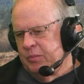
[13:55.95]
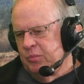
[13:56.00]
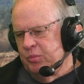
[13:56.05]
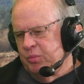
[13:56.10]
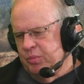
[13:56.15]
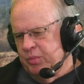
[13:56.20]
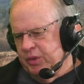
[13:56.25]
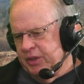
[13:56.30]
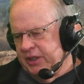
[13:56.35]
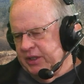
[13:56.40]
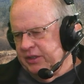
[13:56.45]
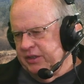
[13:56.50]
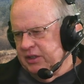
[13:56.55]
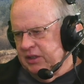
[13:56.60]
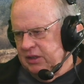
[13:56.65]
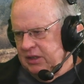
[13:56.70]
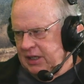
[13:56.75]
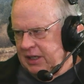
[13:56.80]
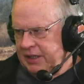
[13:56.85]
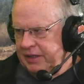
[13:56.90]
bring the
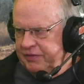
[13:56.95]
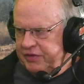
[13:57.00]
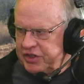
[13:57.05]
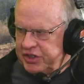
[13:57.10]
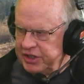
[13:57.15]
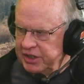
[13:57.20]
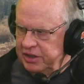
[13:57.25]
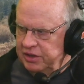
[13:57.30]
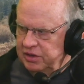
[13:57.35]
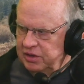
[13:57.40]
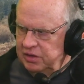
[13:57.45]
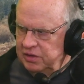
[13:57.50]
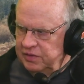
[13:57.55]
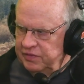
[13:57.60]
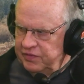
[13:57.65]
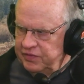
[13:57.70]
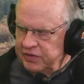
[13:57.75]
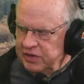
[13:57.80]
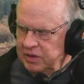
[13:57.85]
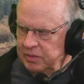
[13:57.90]
live signal
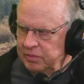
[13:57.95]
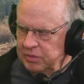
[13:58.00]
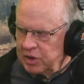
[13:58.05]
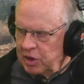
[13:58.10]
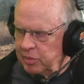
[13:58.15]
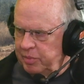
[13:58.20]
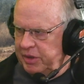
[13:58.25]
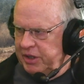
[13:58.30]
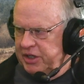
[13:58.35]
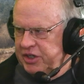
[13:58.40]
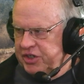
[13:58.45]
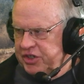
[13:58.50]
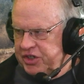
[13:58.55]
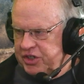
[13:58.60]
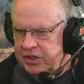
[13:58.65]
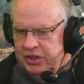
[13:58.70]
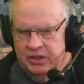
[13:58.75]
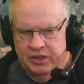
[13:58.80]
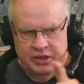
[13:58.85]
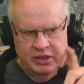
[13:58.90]
from
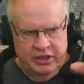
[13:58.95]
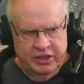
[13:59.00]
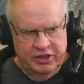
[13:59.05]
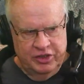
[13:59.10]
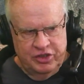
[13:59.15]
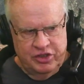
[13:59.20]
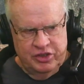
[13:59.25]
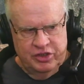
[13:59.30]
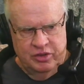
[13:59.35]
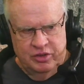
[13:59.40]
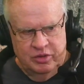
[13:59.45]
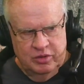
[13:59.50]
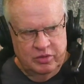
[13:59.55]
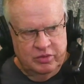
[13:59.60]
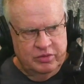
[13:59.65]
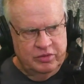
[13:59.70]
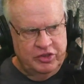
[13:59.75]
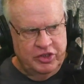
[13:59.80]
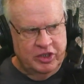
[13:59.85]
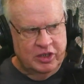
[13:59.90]
Lopez
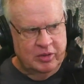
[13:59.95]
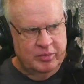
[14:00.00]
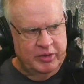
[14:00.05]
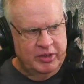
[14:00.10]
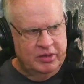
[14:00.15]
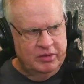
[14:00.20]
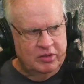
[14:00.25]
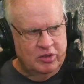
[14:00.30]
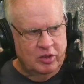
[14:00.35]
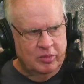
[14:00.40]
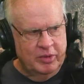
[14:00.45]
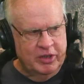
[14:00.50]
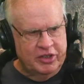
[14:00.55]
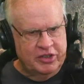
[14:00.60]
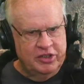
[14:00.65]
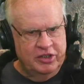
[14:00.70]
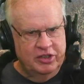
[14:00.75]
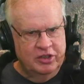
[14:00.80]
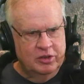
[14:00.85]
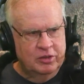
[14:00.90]
into Jeremy. Go back
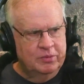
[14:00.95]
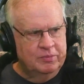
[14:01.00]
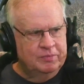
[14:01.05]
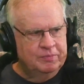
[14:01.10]
to you.